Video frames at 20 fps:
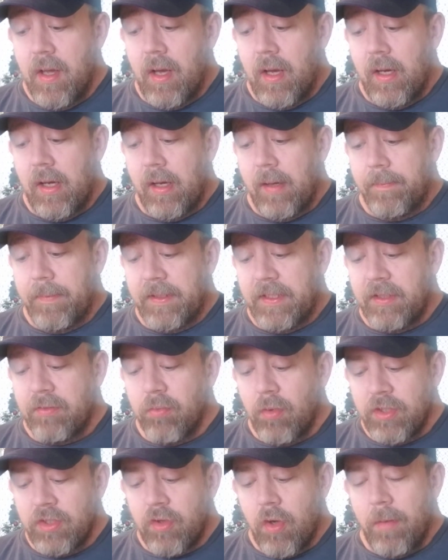but this
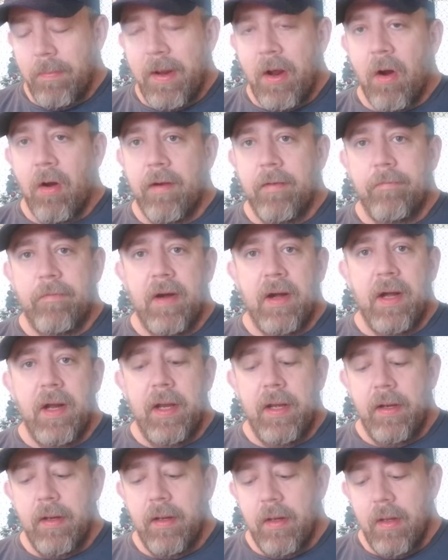one's going to be hard to
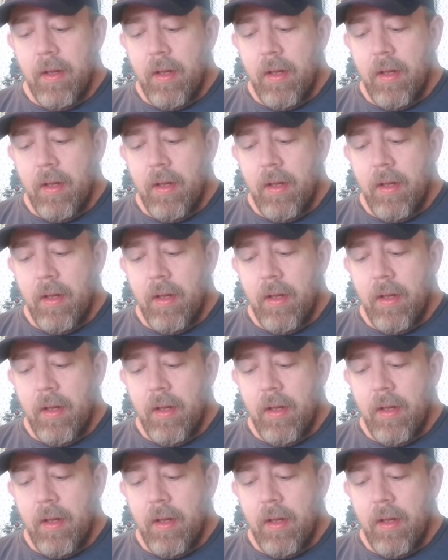find.